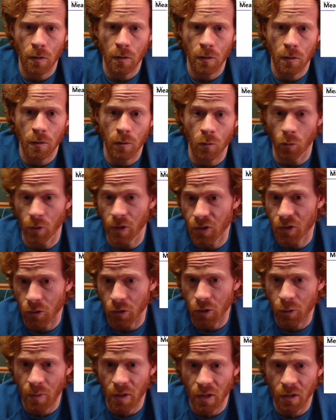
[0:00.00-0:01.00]
the
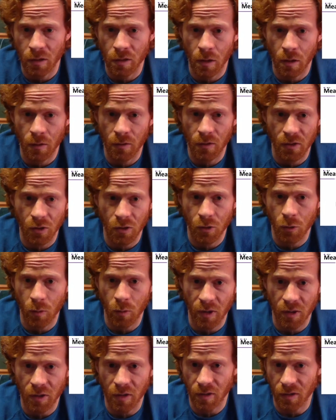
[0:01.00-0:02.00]
research being done, the
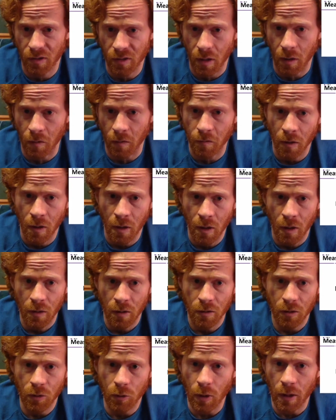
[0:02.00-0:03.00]
situation itself,
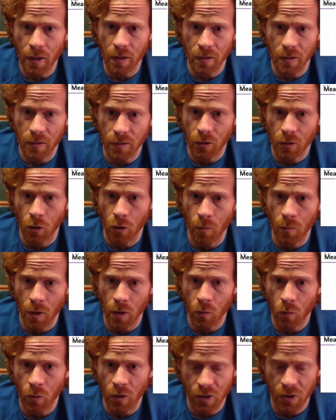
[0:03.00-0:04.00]
to try to determine
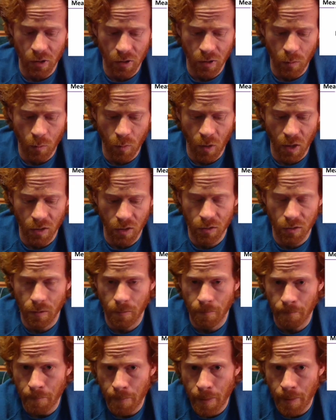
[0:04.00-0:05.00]
which is the best
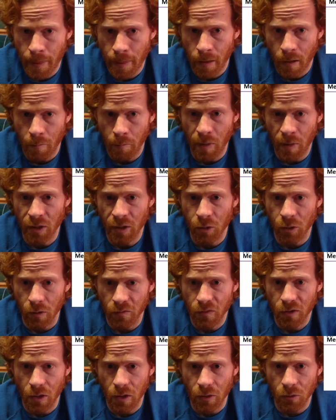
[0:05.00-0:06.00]
measure of
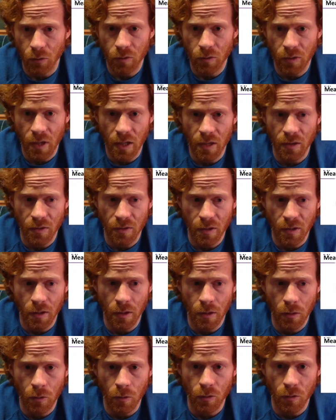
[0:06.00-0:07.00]
central tendency to
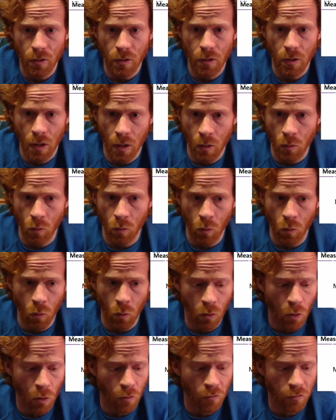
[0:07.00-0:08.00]
use. And we'll
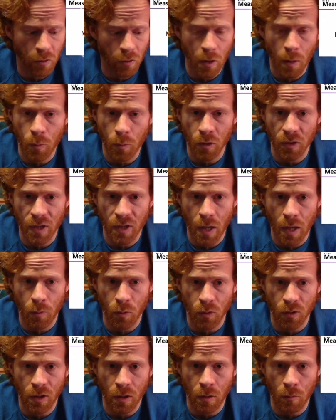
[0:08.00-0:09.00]
go over a couple
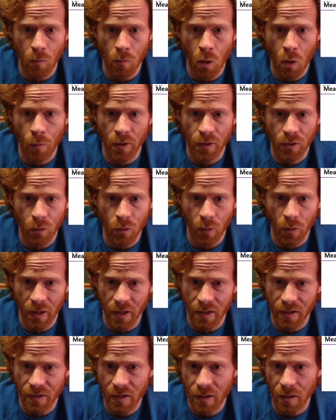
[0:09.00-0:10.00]
examples in a moment so we
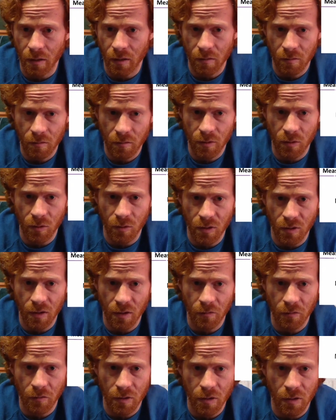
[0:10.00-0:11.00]
can see what those
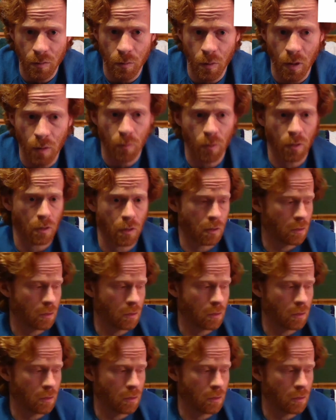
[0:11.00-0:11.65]
differences might be.